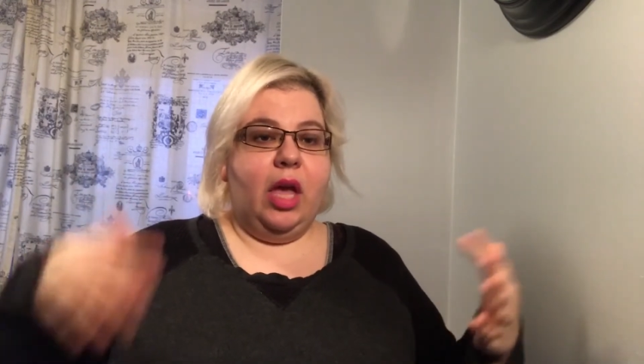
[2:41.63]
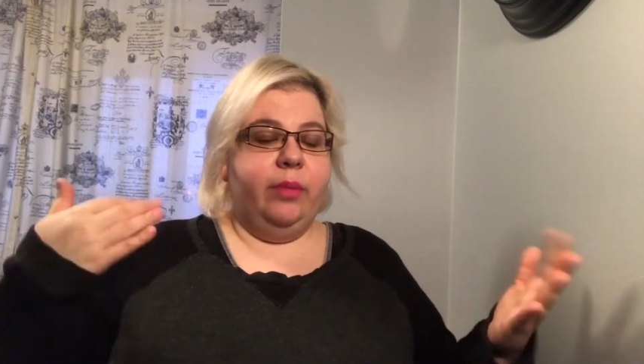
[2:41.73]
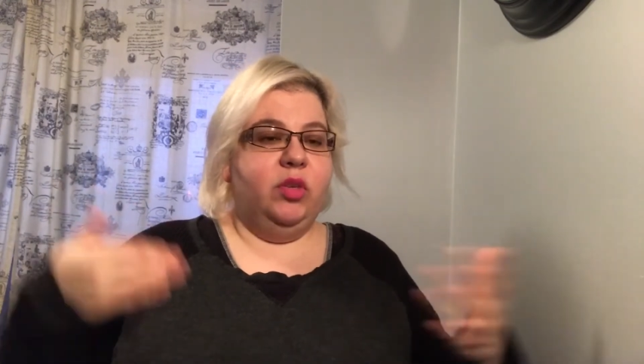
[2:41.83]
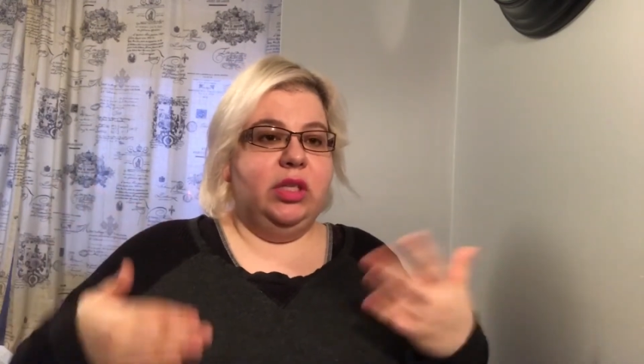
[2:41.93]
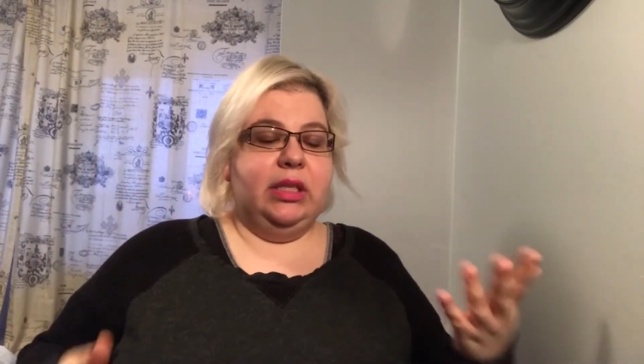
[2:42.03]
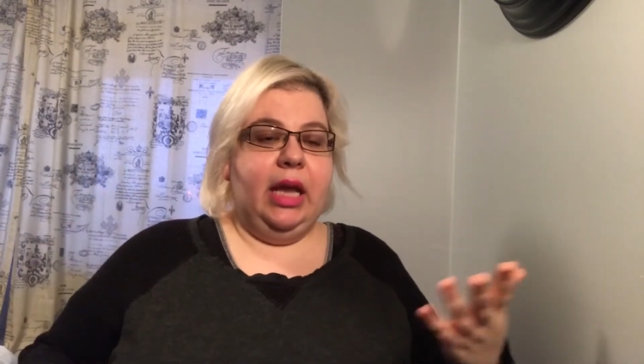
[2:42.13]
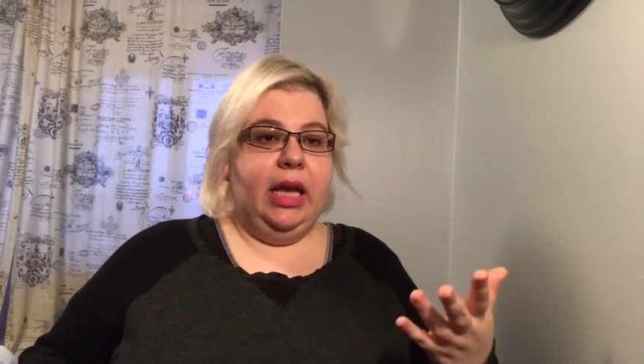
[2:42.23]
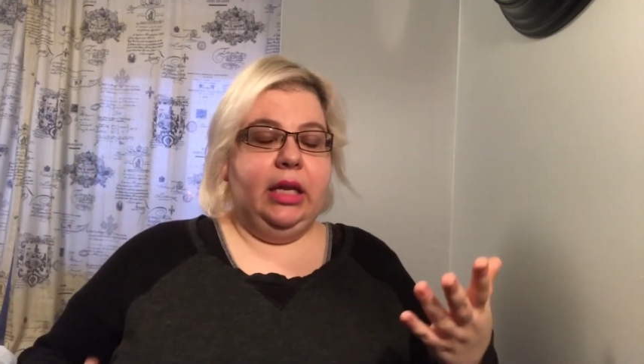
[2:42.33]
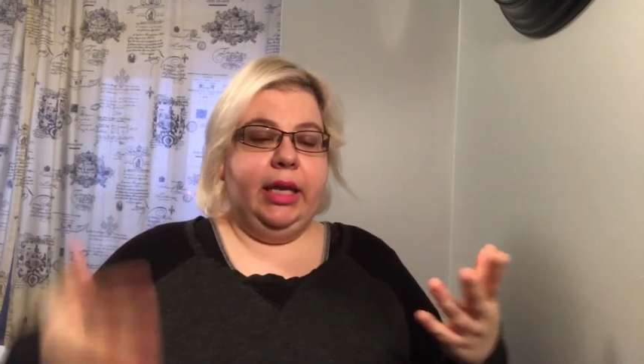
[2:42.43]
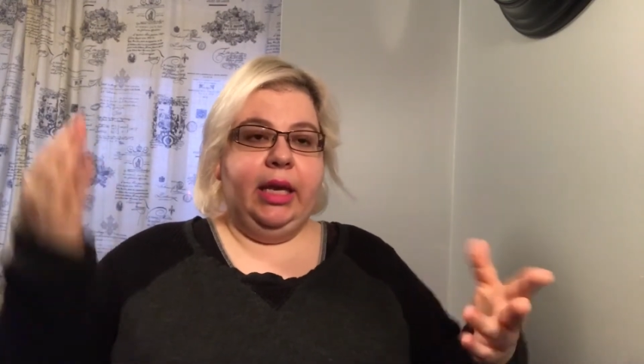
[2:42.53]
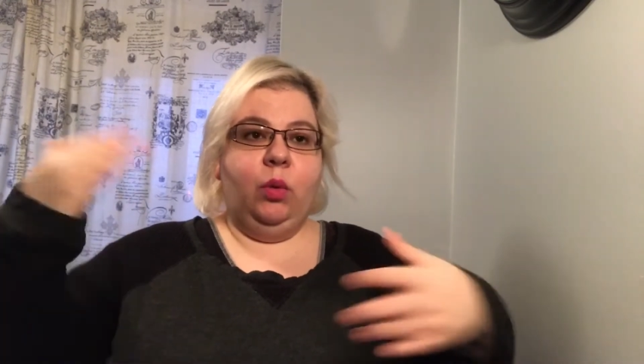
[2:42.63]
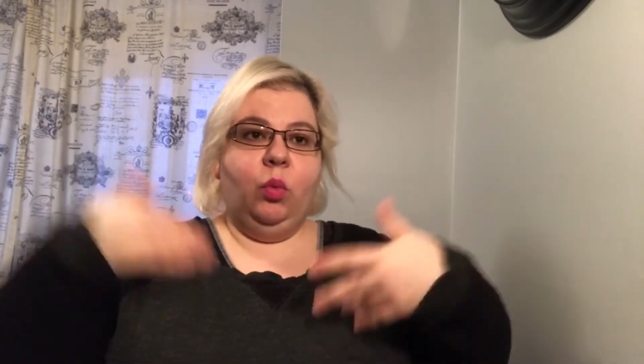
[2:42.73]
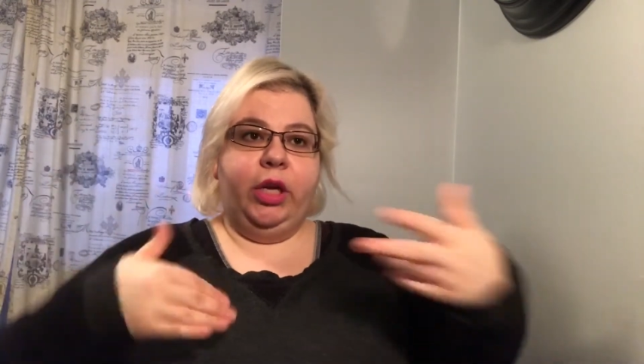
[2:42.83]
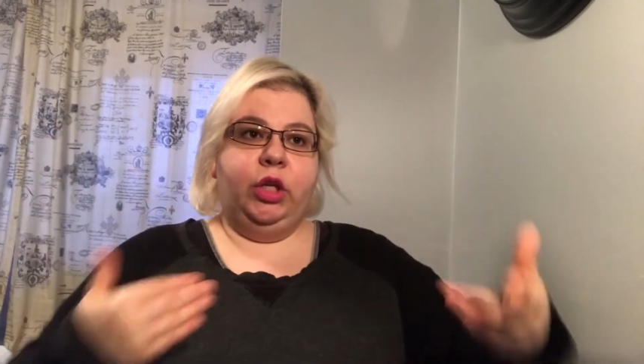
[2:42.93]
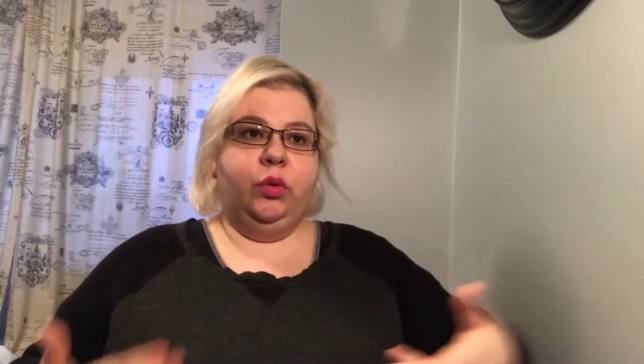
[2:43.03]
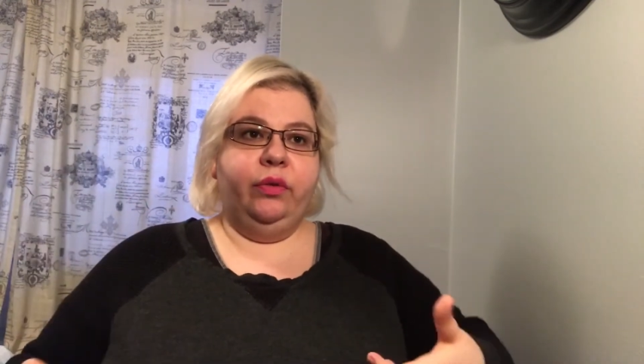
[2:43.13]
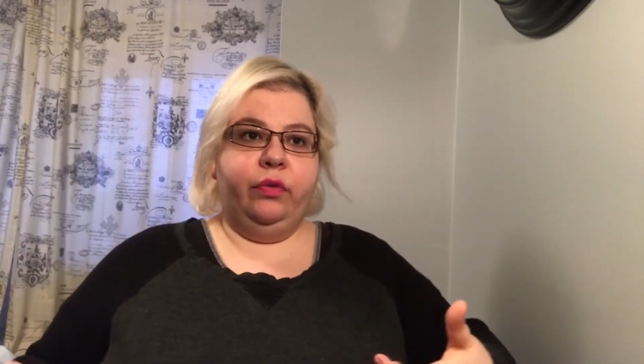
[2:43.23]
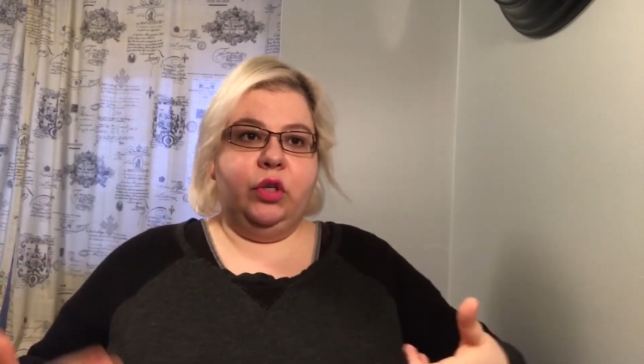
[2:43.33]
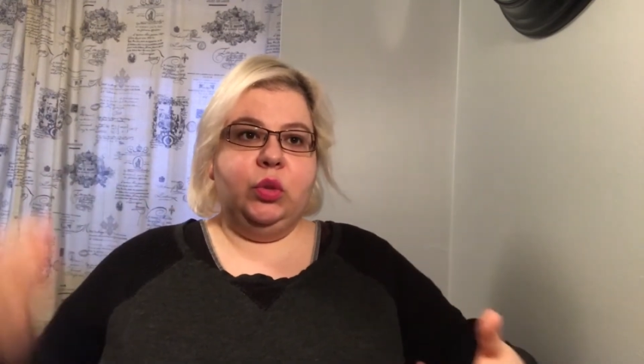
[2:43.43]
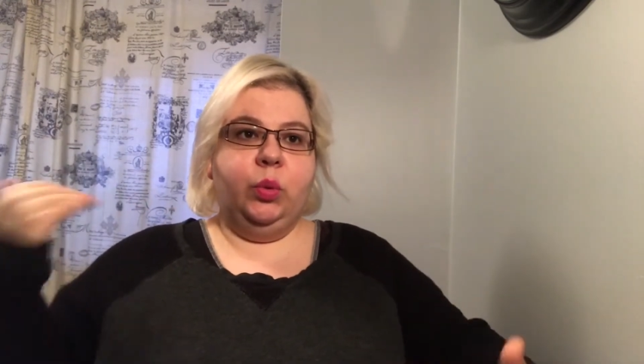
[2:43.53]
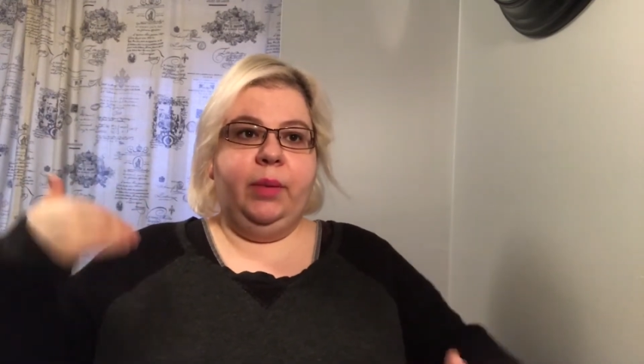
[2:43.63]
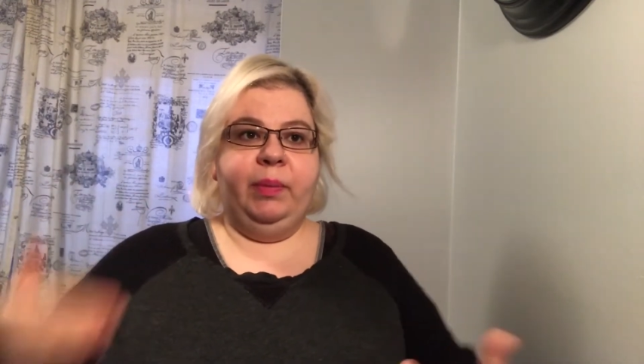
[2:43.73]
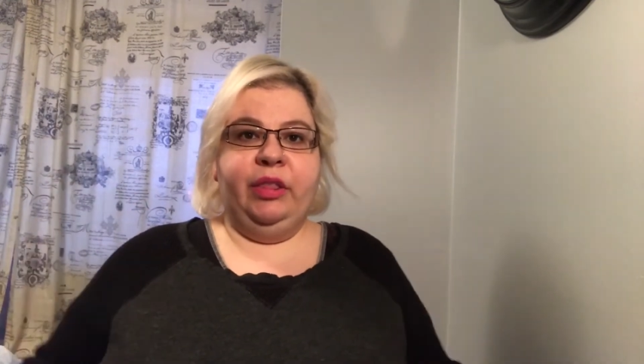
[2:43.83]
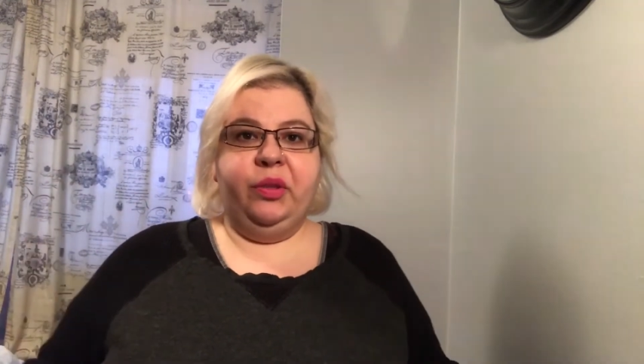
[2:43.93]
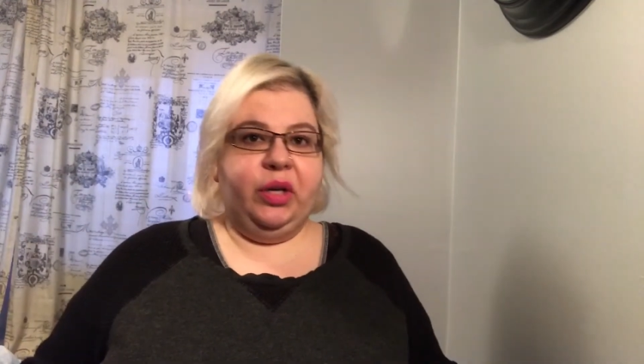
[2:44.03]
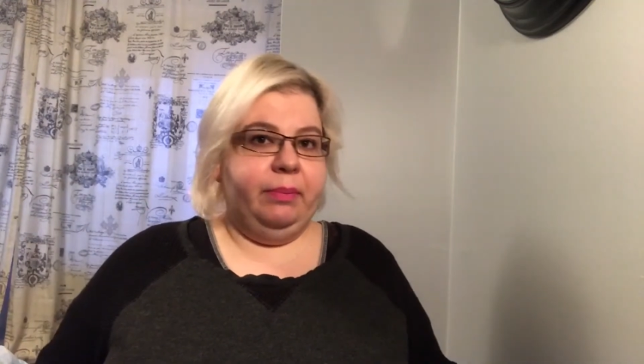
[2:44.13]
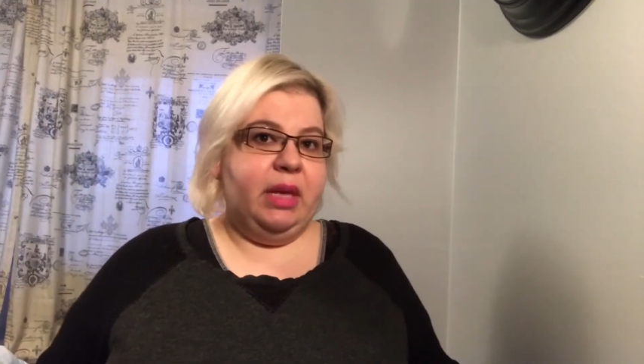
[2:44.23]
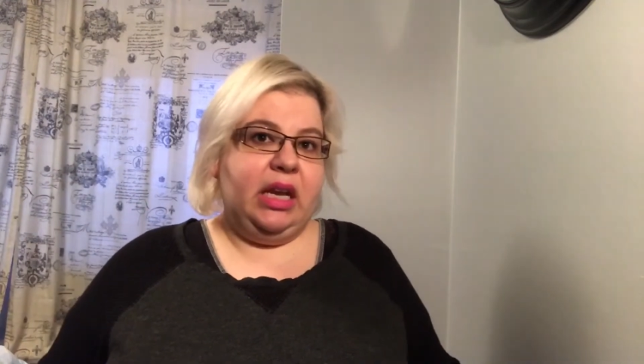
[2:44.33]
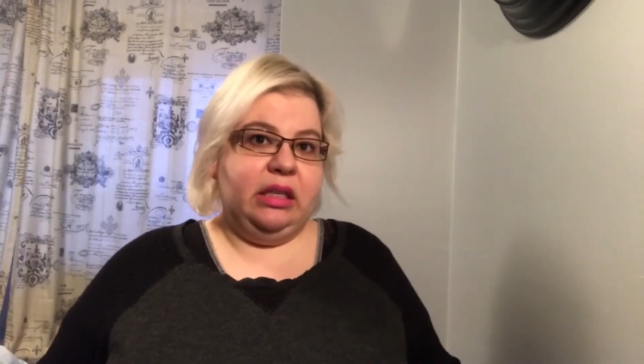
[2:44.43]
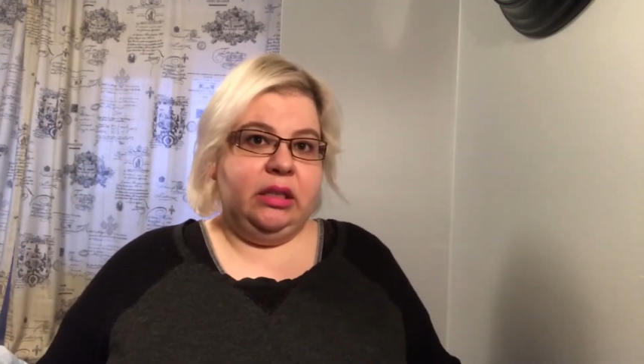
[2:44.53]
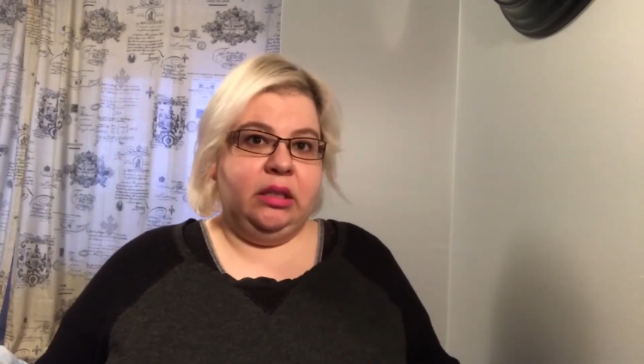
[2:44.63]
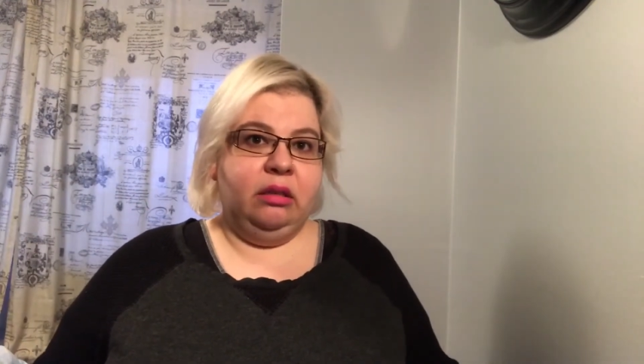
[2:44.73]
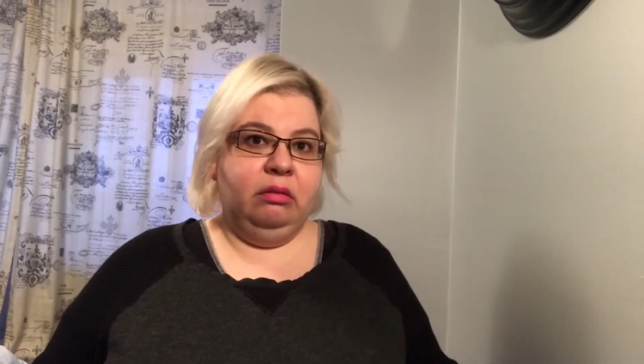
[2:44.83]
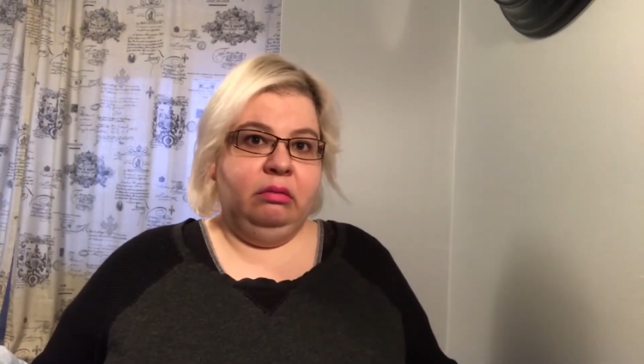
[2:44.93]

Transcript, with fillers: I'm just saying, like, in what universe would it be 30 minutes?